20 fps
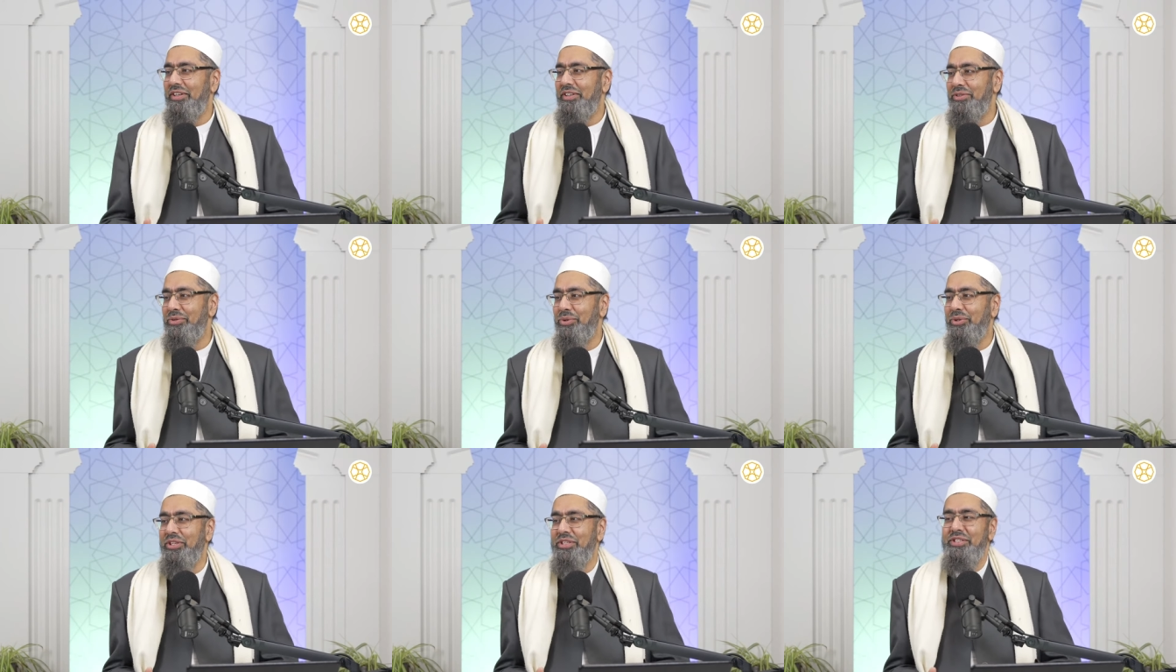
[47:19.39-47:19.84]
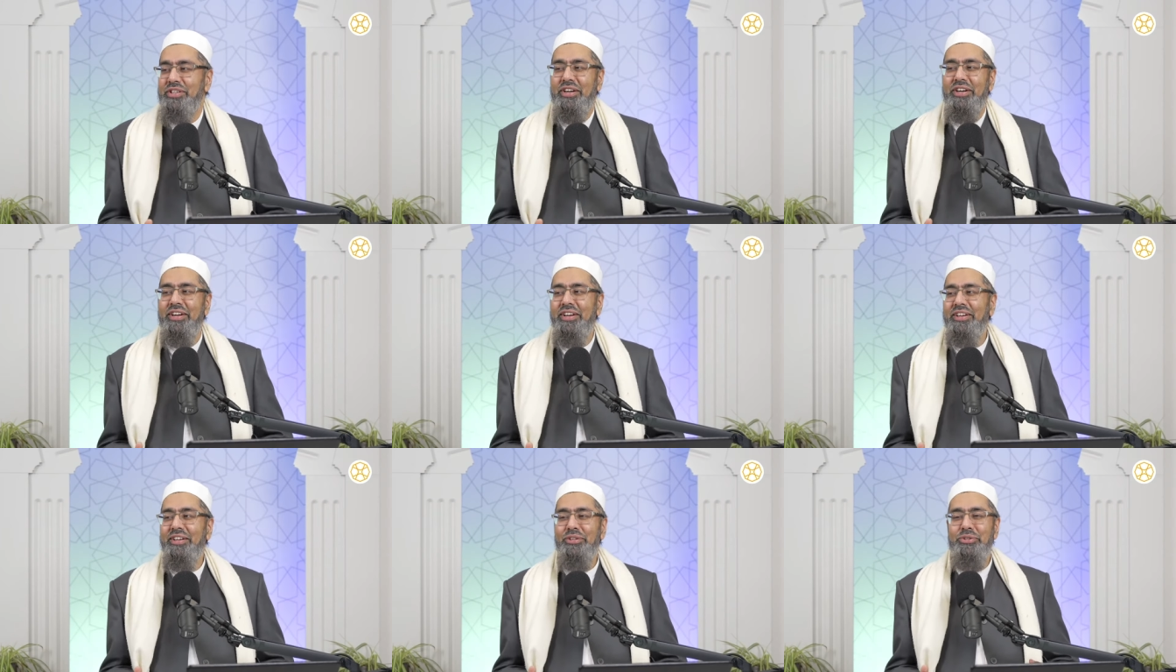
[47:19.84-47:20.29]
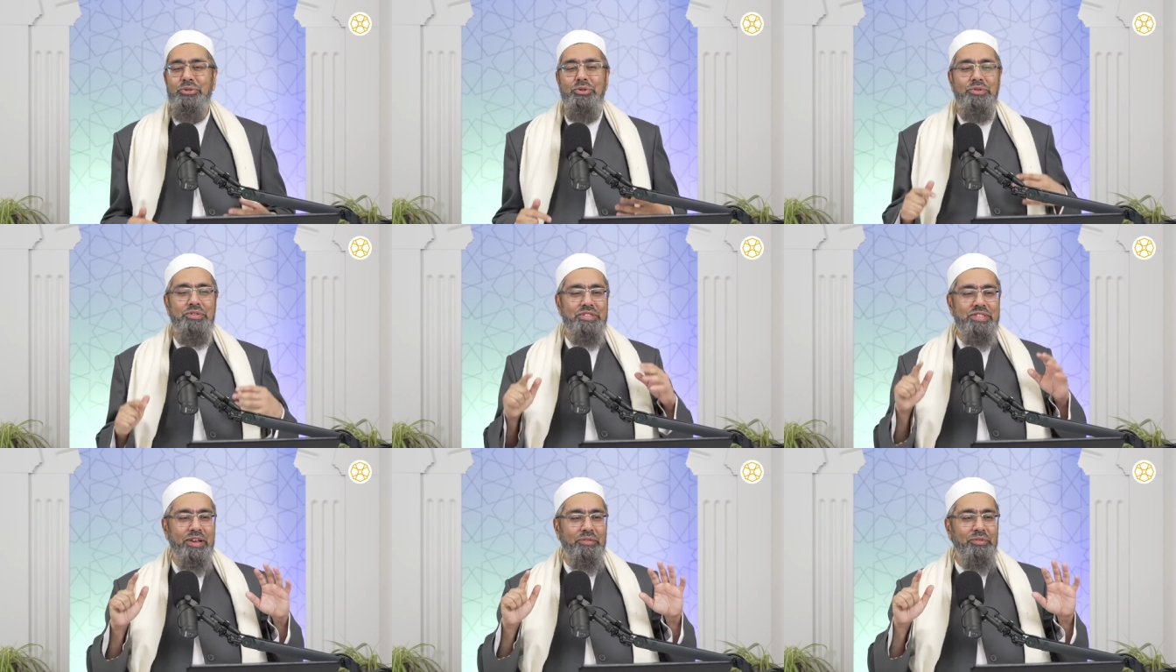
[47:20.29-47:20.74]
So these are sort of
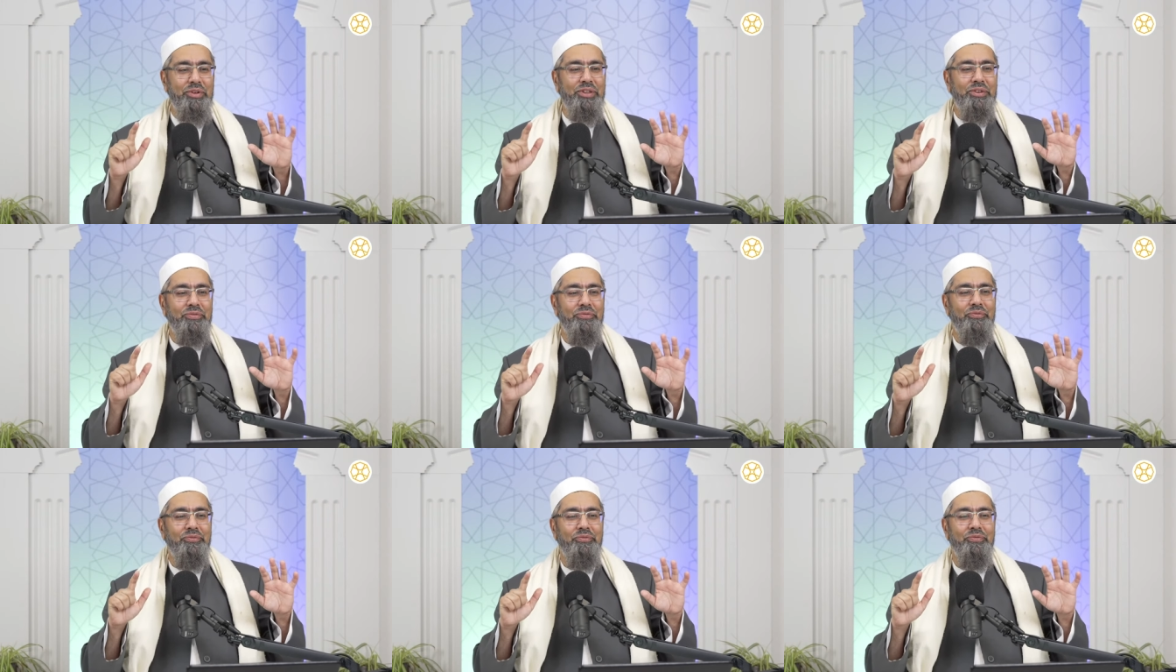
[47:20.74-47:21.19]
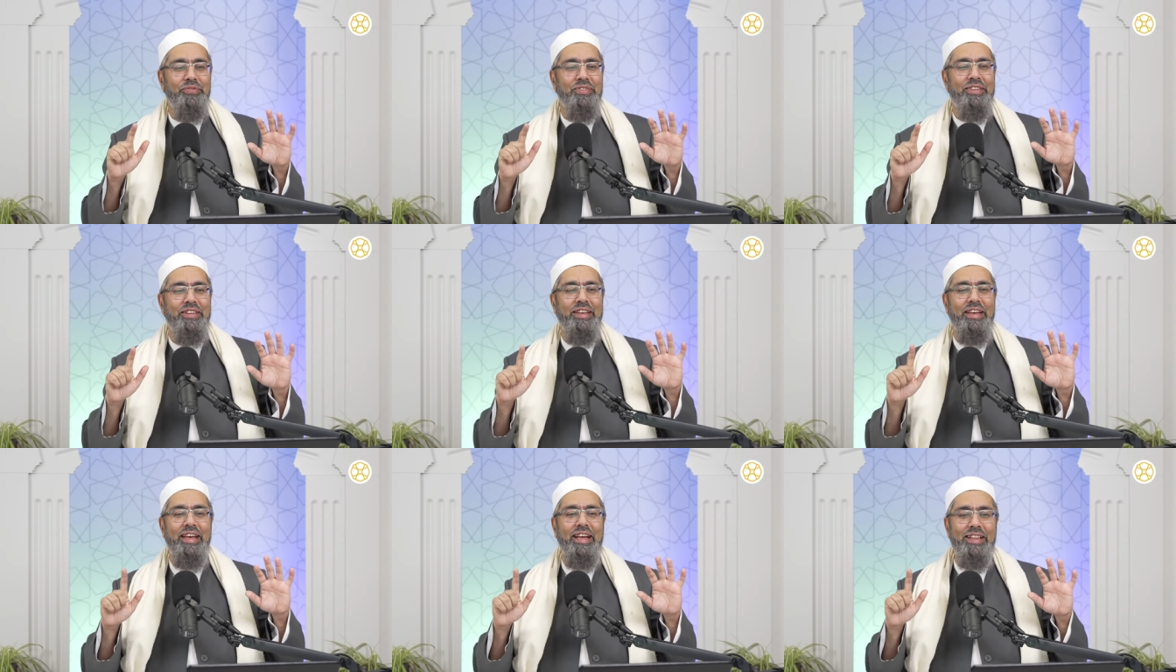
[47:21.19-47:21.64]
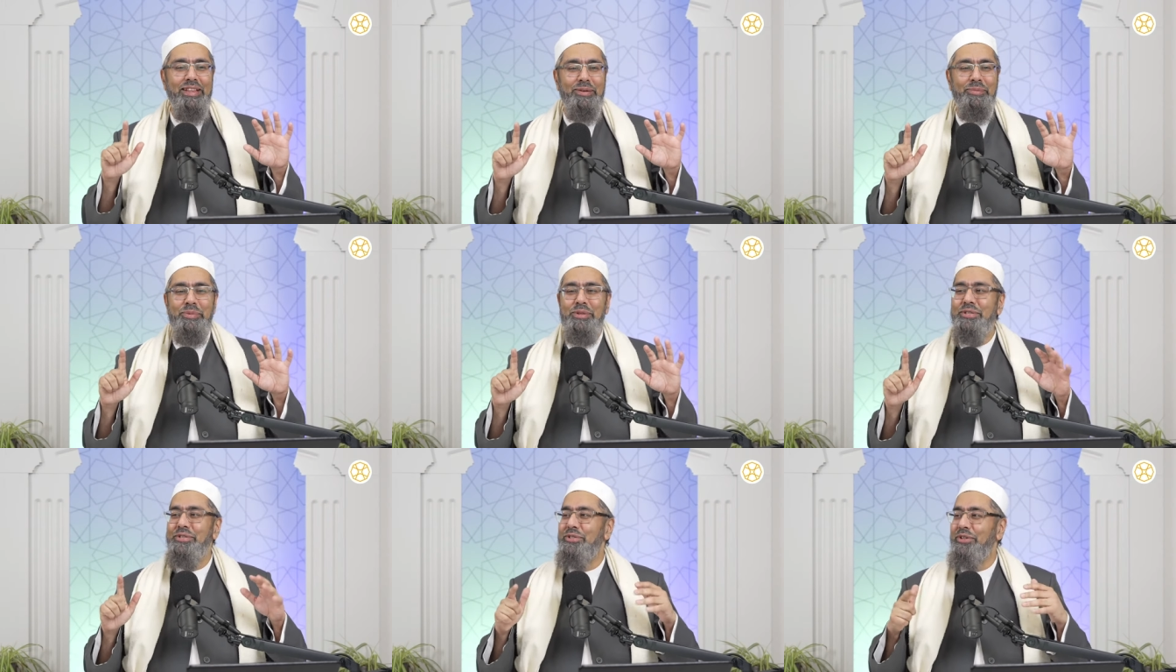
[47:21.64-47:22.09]
seven
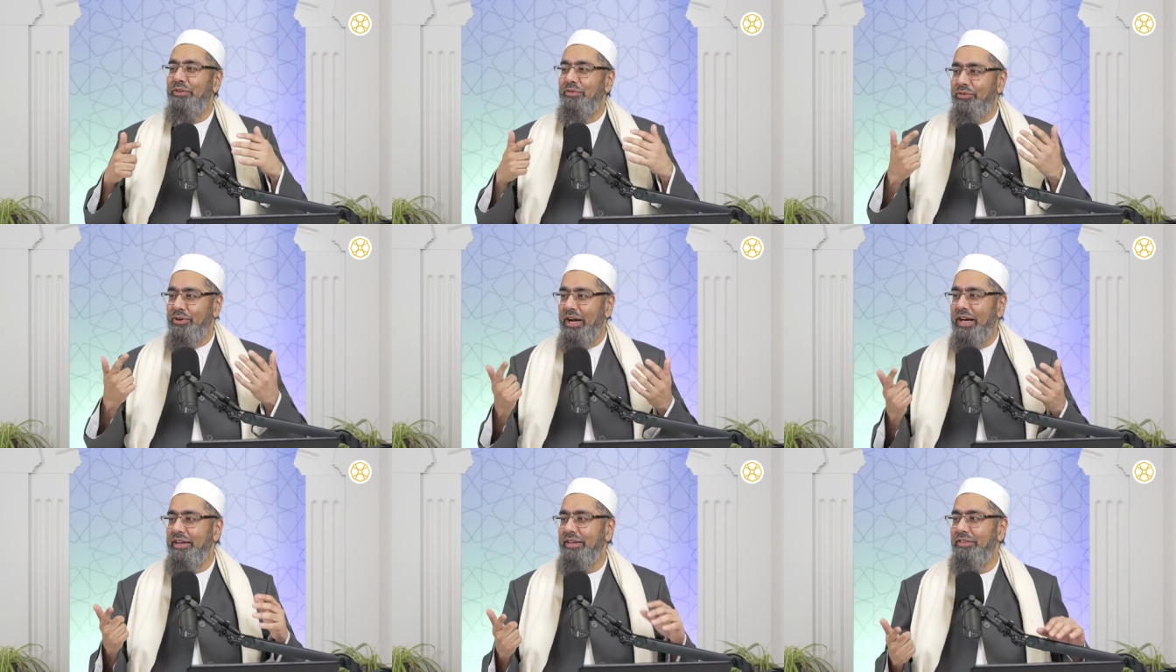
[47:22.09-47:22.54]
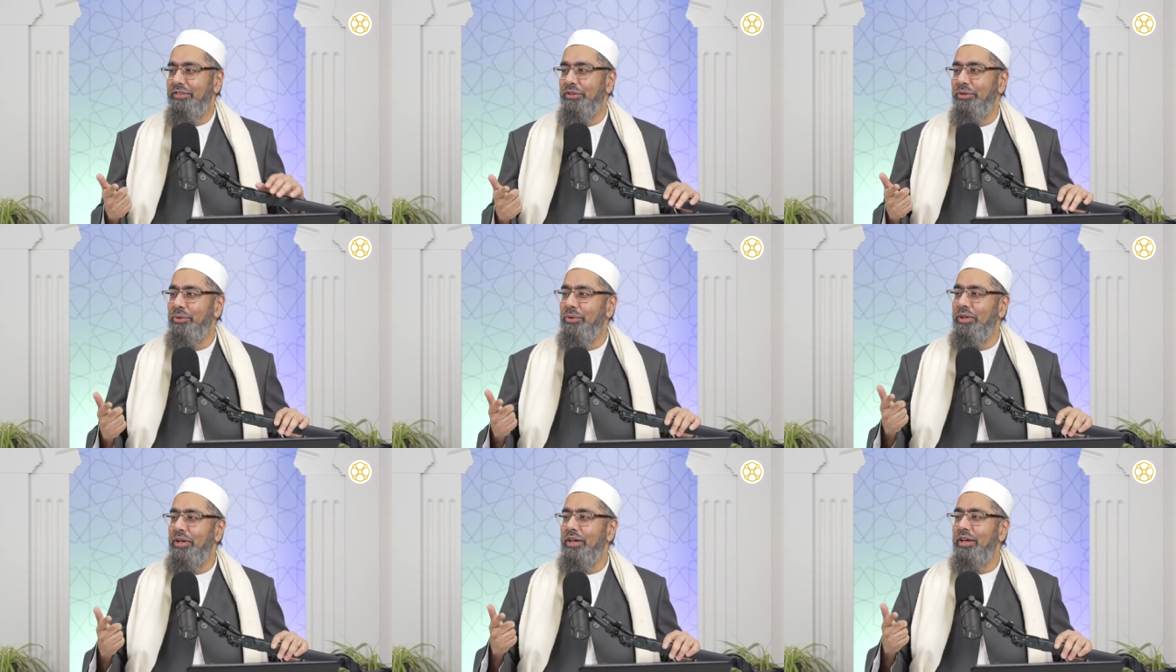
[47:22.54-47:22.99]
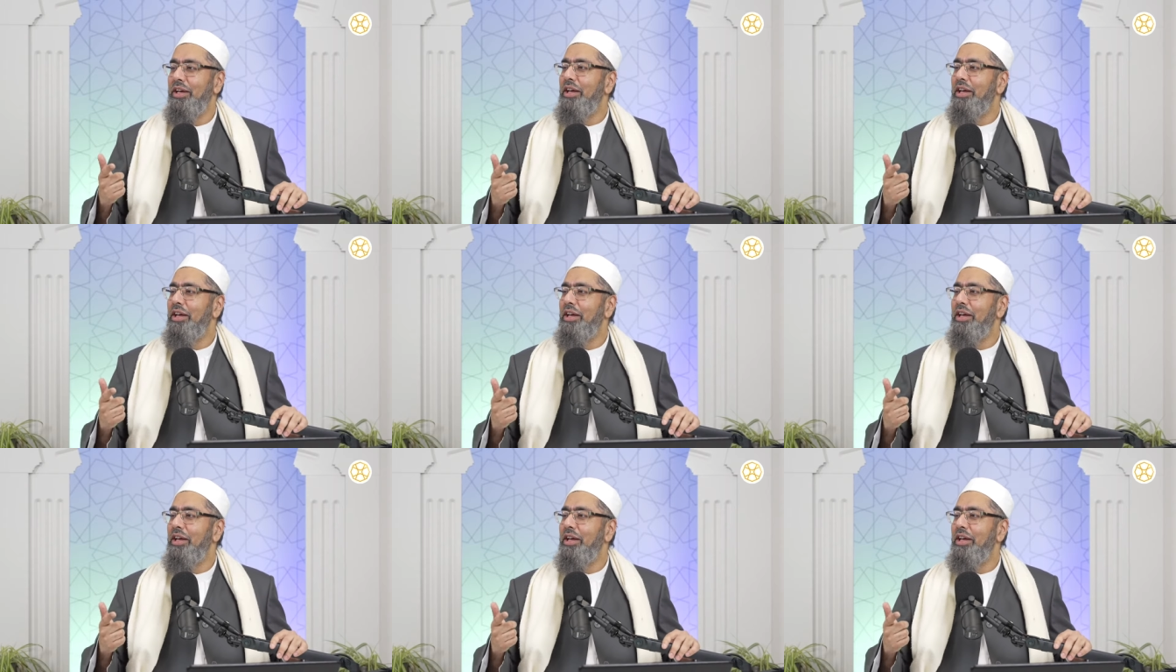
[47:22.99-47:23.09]
elements of gratitude